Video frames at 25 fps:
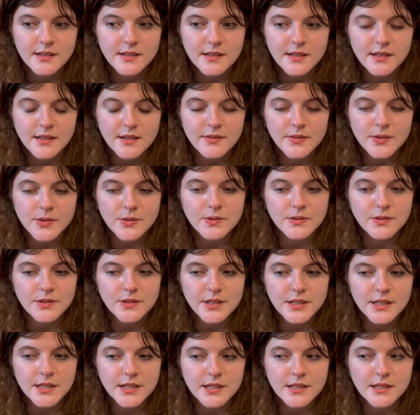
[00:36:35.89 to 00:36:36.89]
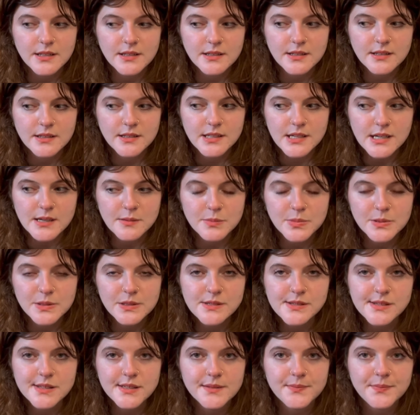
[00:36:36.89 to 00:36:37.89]
if you're holding it
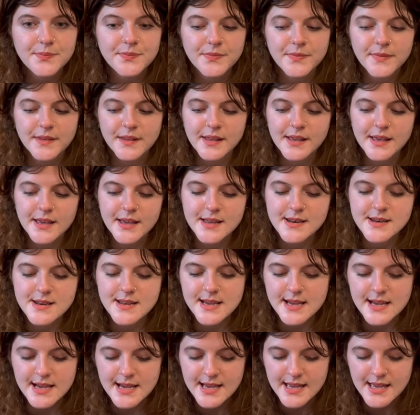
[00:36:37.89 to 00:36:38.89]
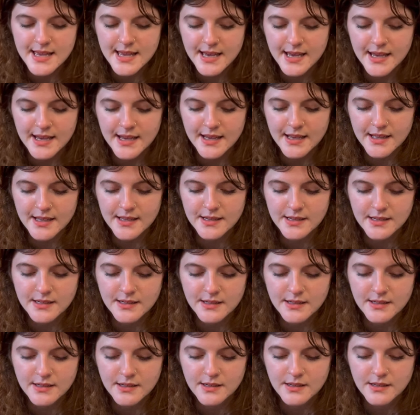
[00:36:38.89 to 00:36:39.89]
double, and I had
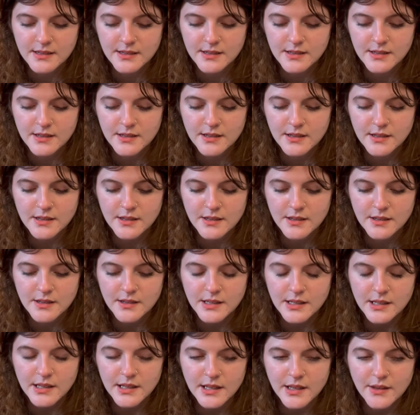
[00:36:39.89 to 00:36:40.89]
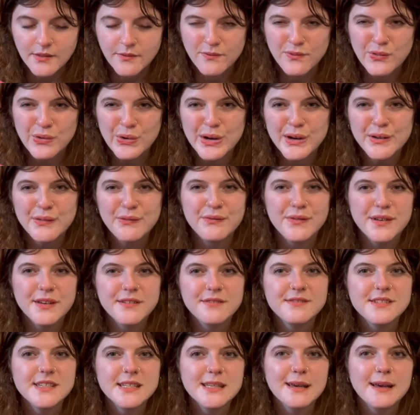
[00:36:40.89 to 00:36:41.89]
like
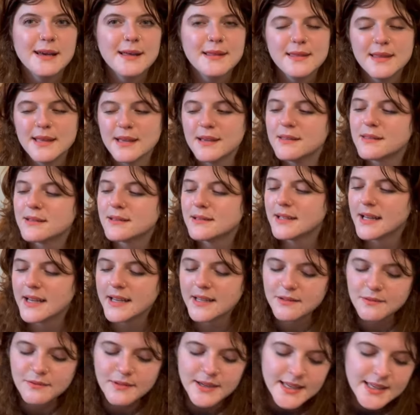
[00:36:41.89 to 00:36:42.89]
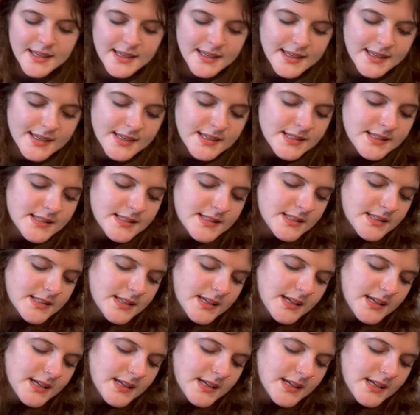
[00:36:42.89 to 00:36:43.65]
450, I think the line weight is.